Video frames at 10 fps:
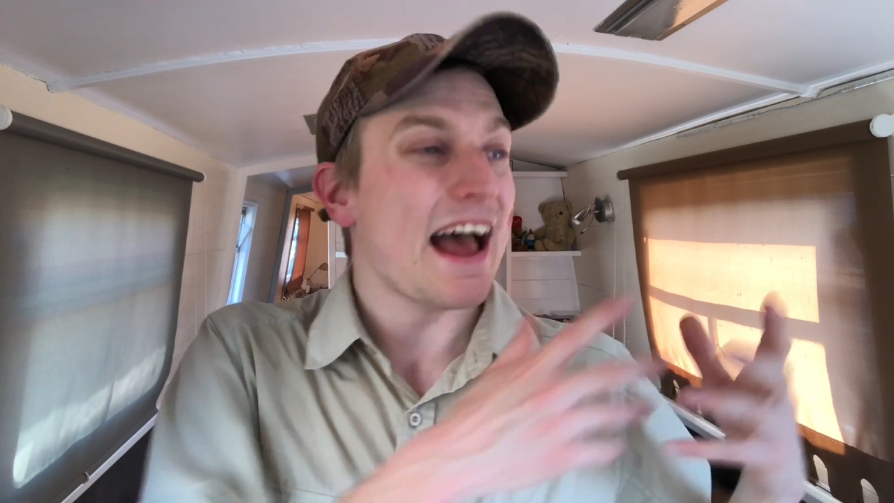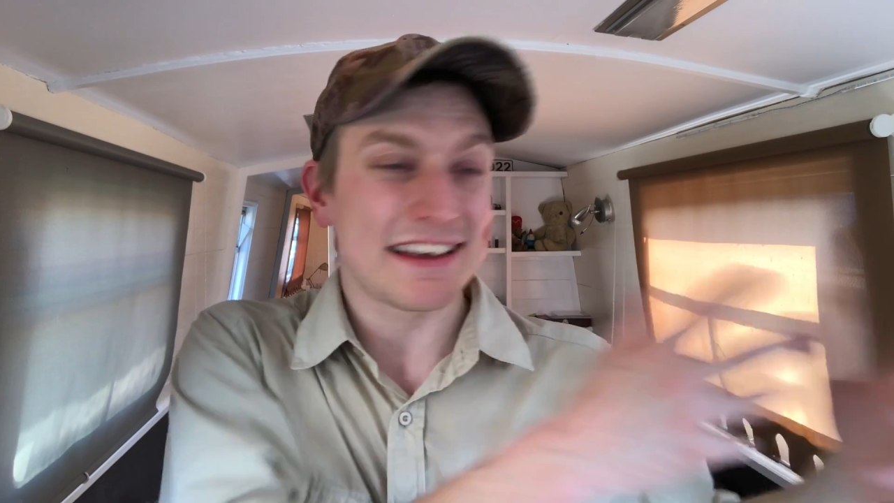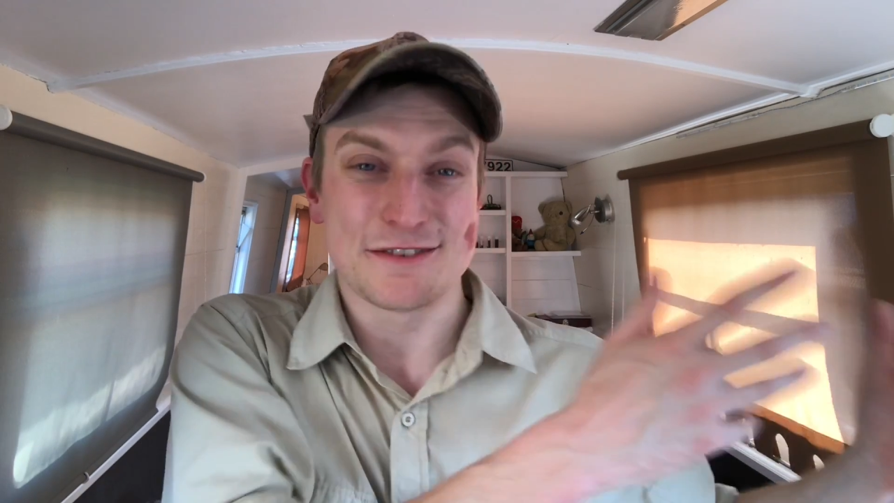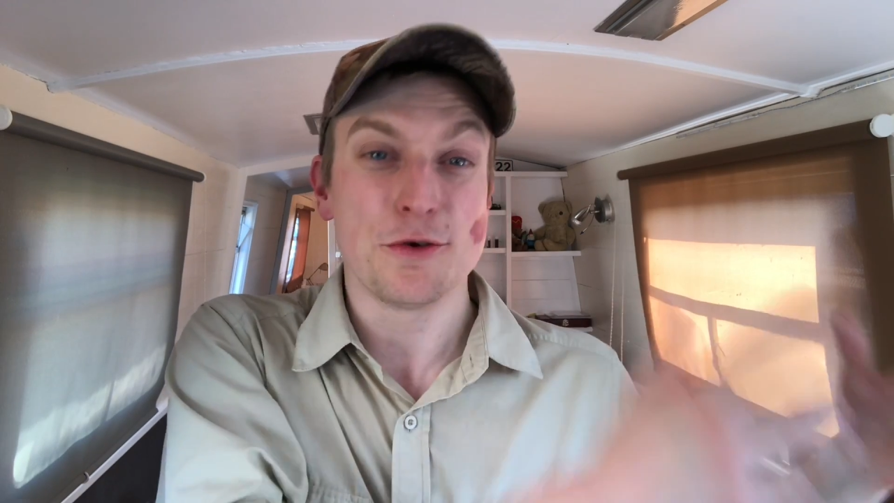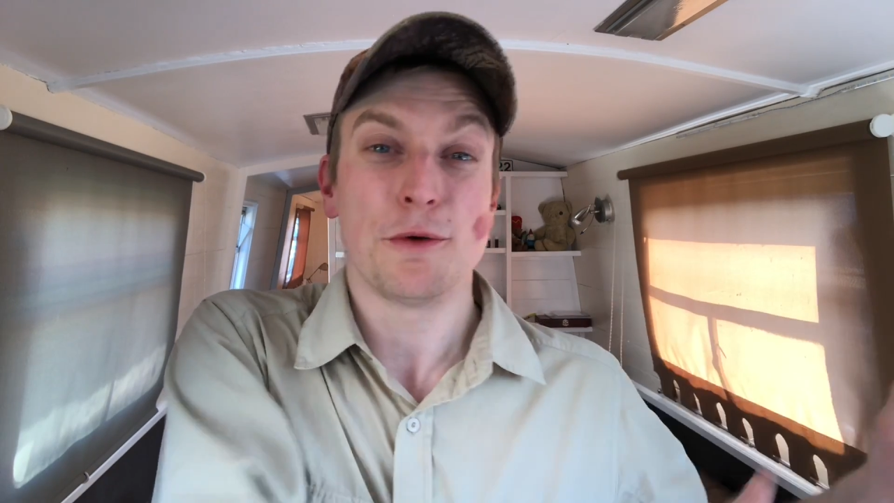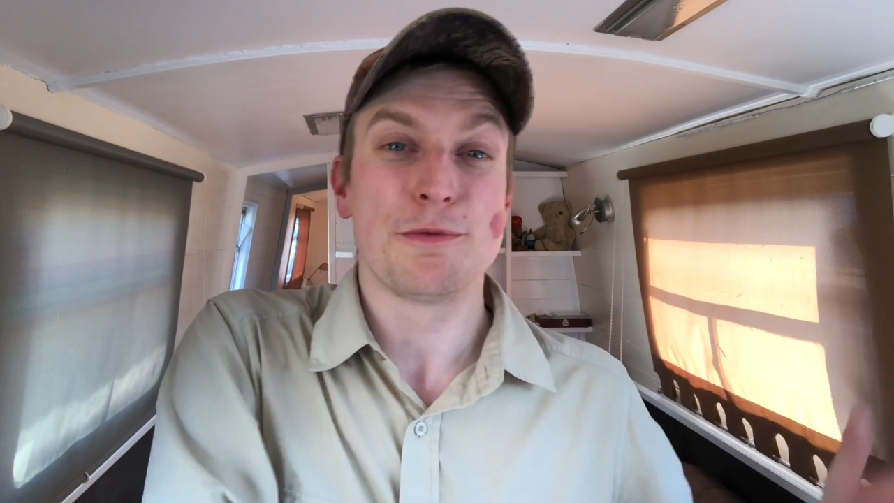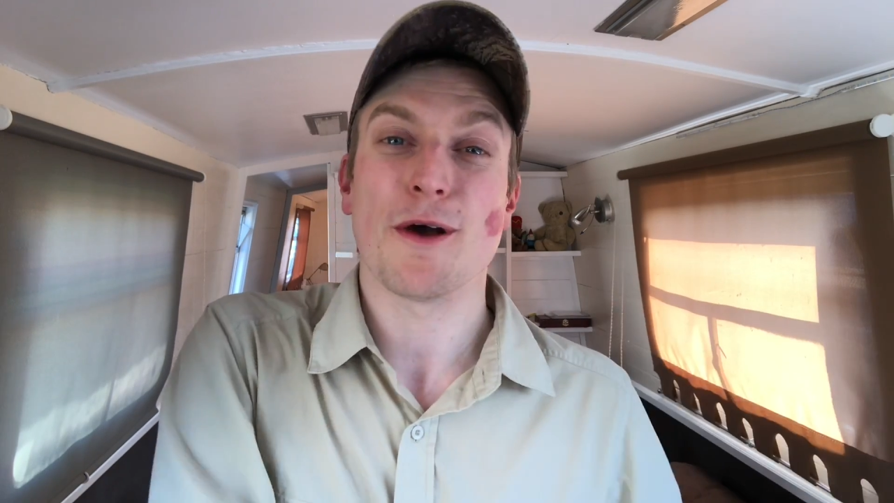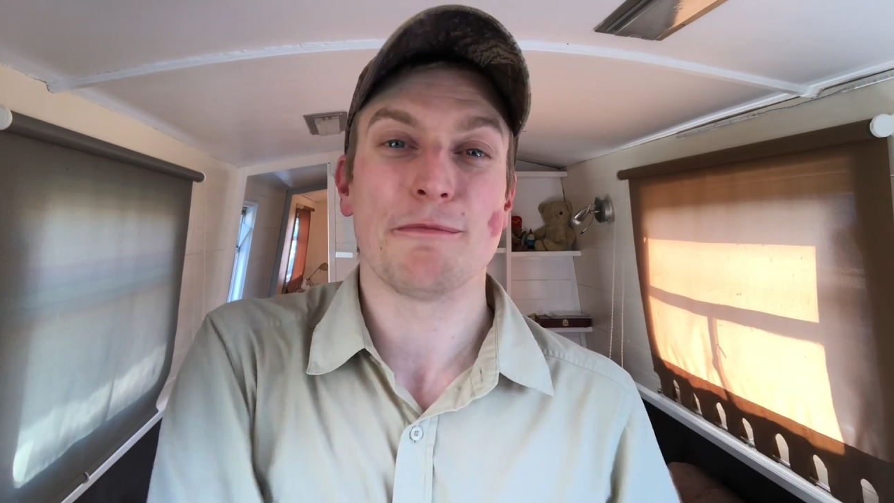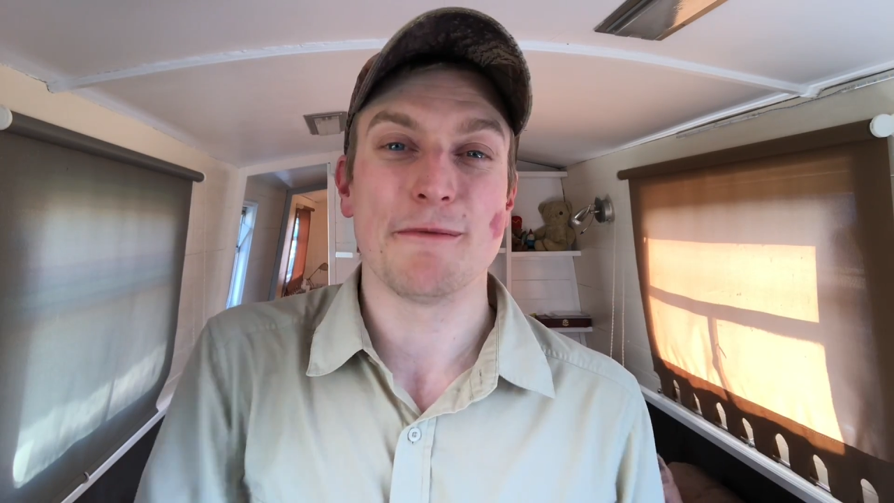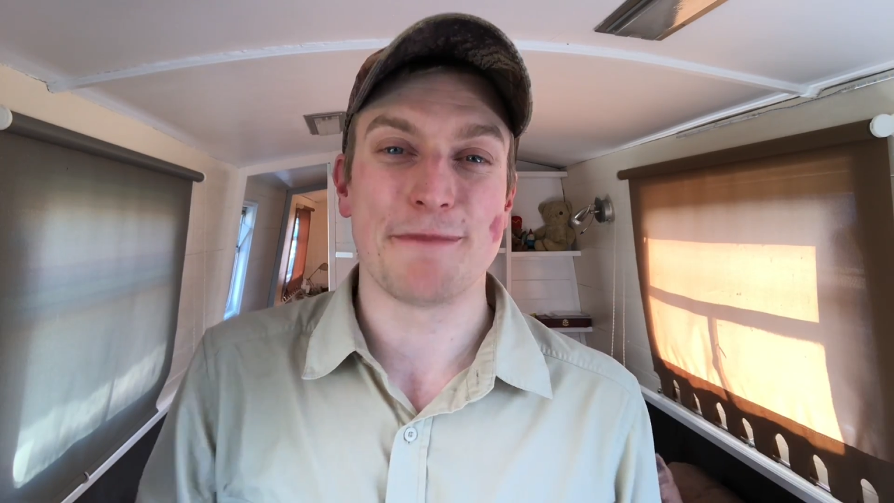actual
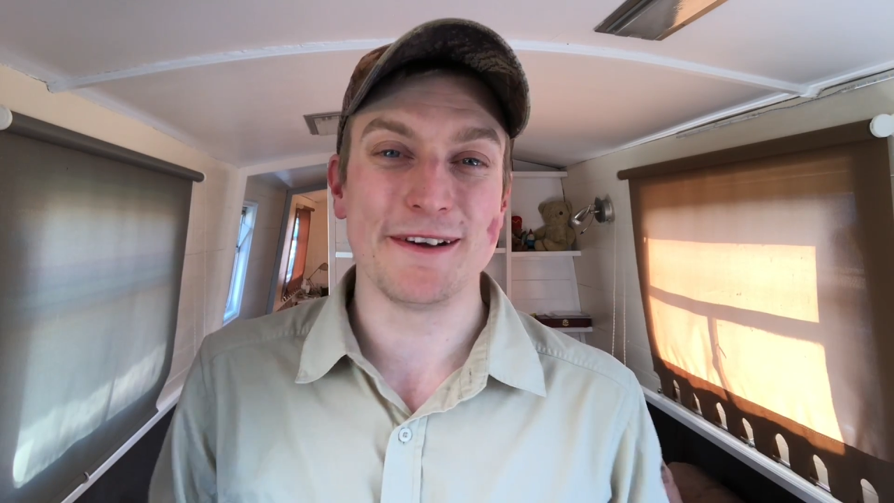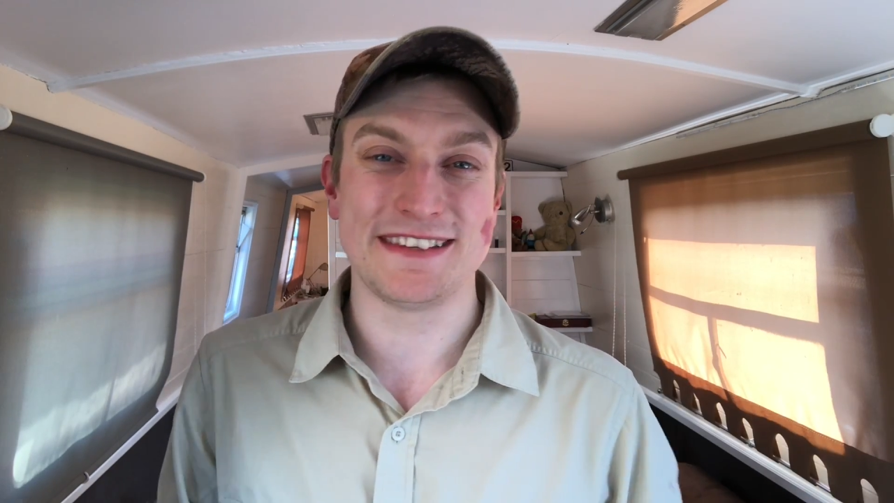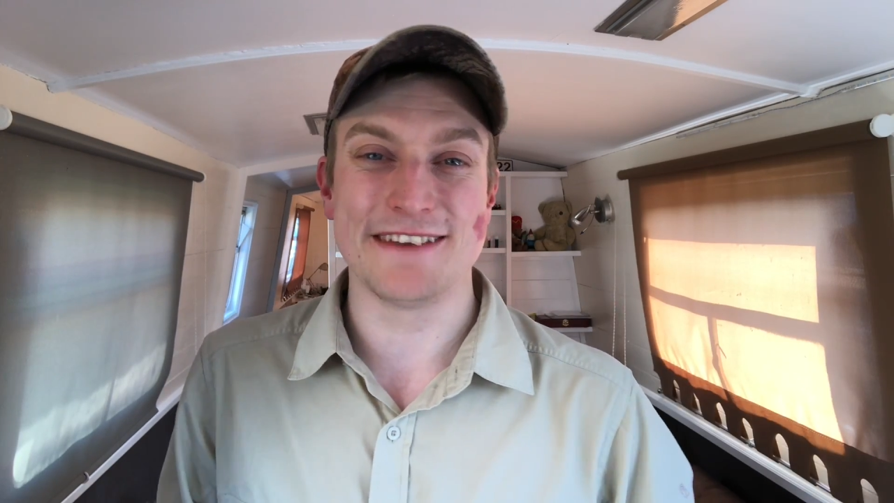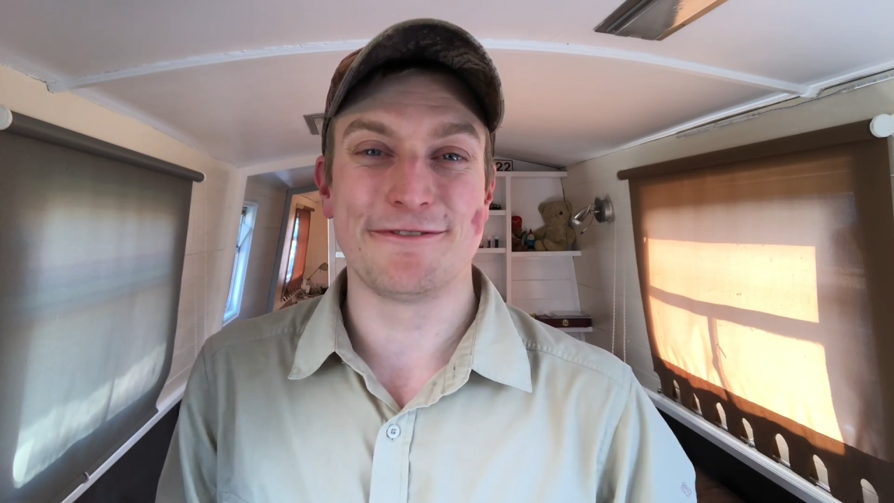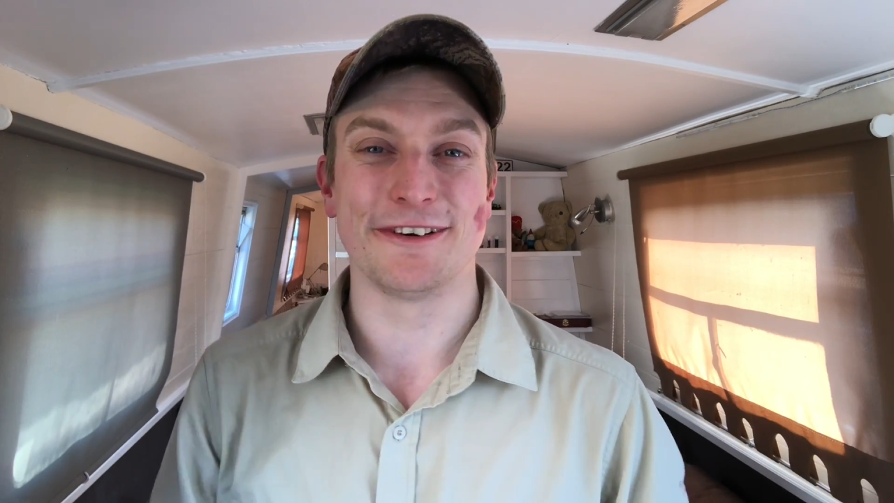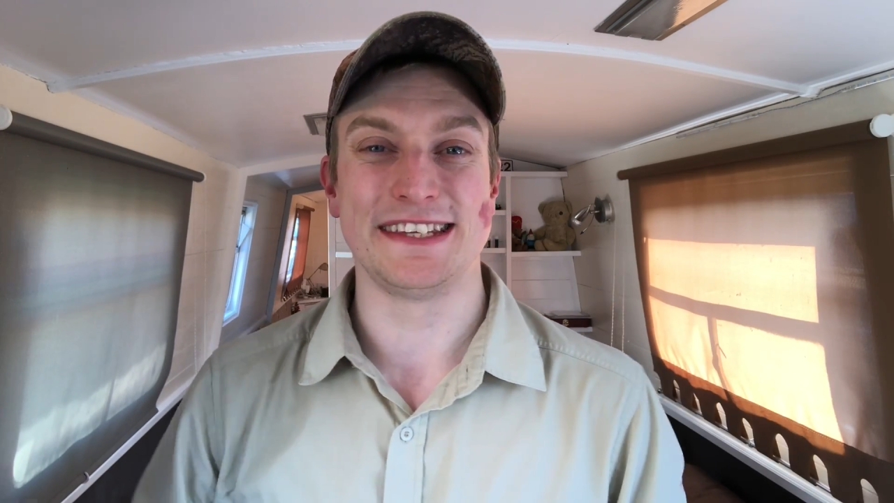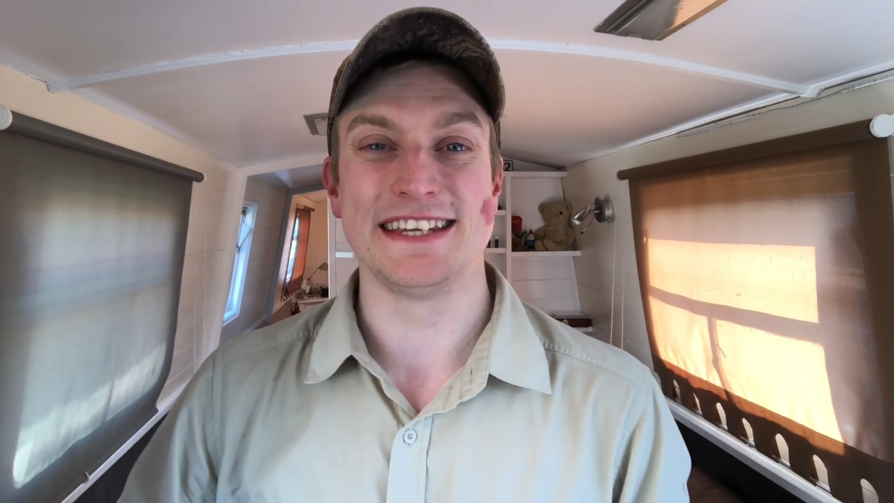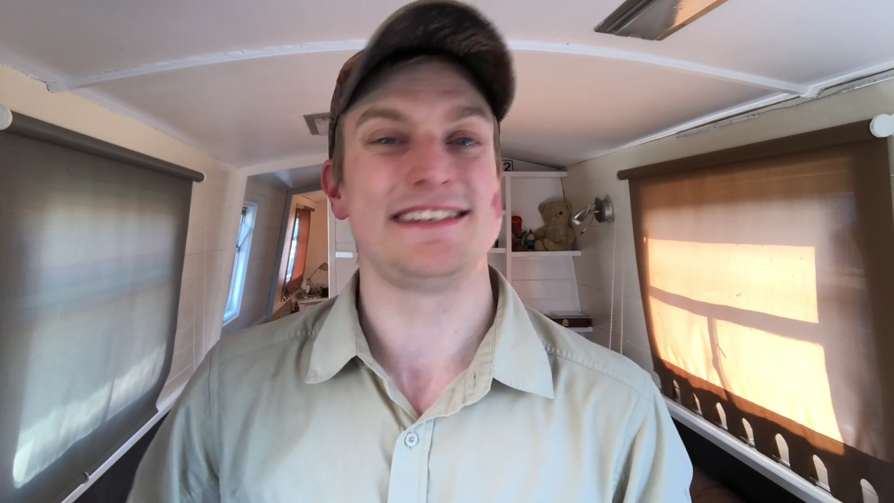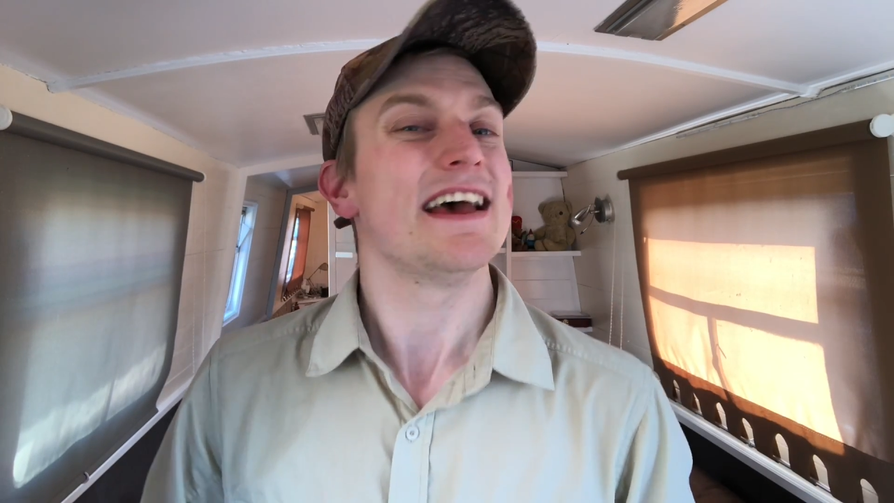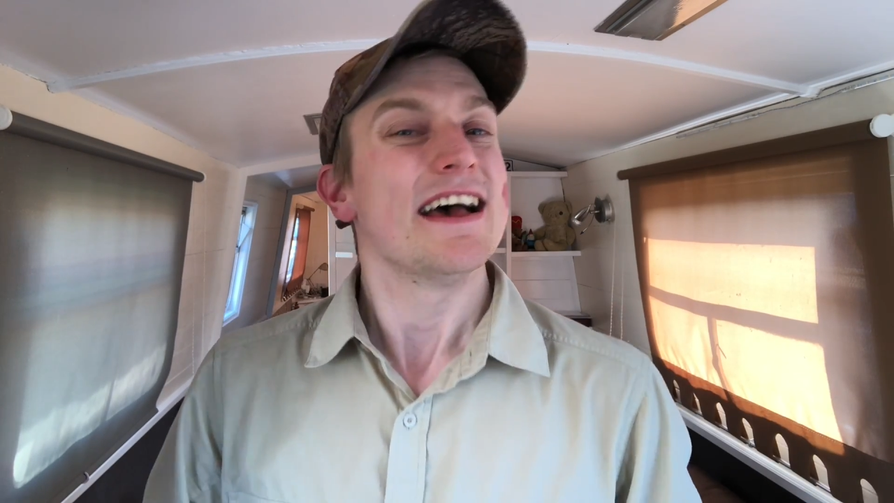proper boating
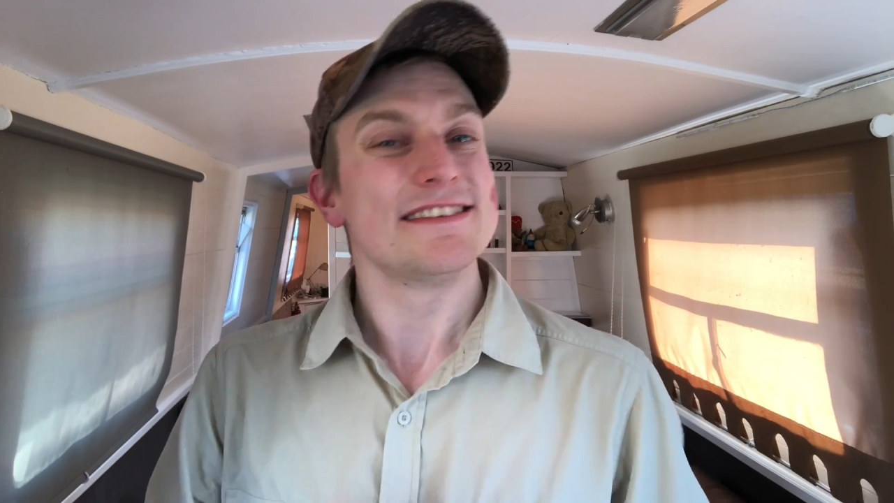footage.